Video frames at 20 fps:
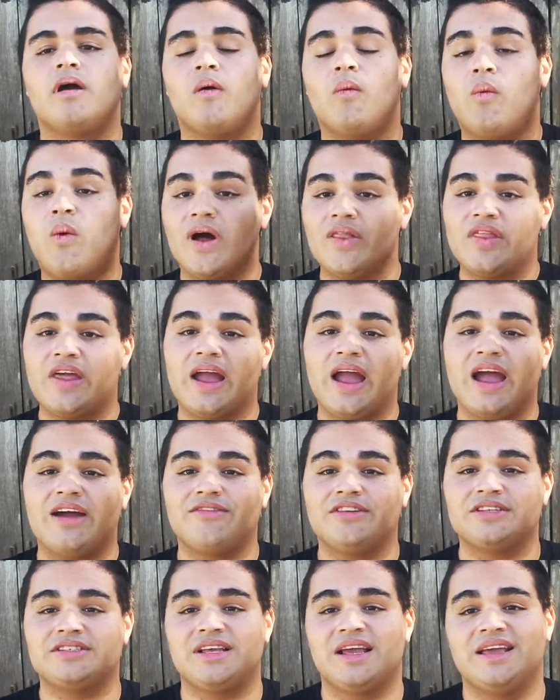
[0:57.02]
one thing I
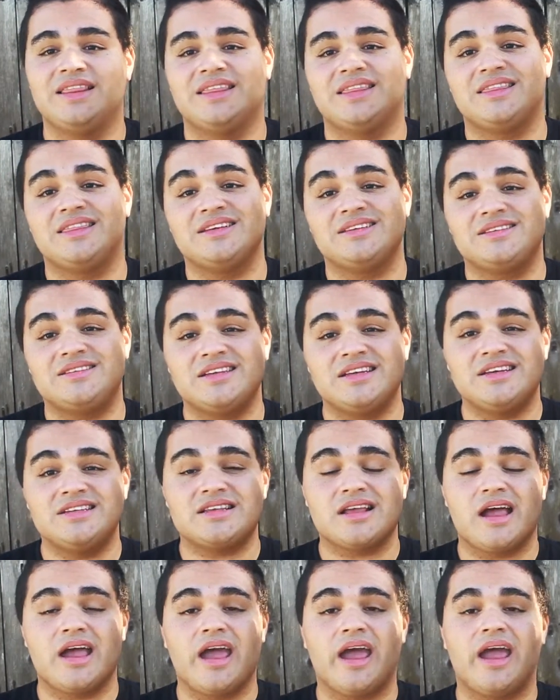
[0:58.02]
have to say that this
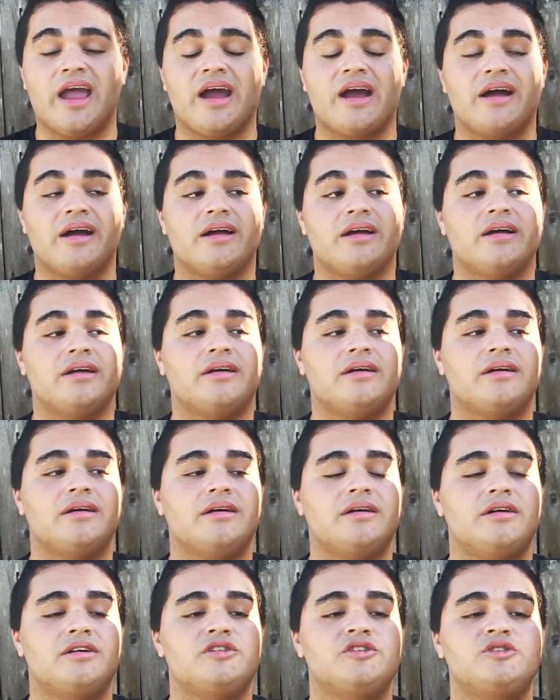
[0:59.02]
is a
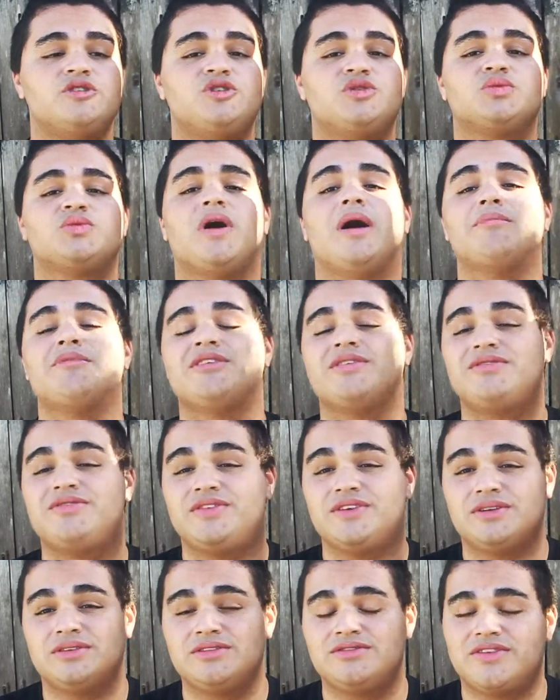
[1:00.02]

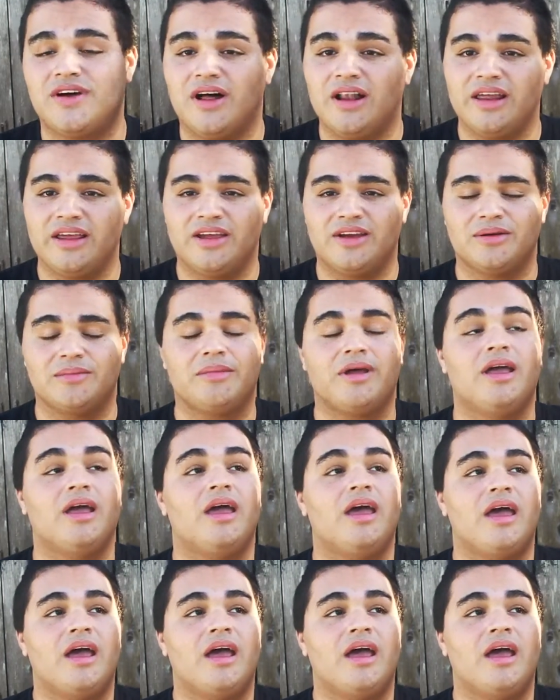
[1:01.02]
drama-filled volume.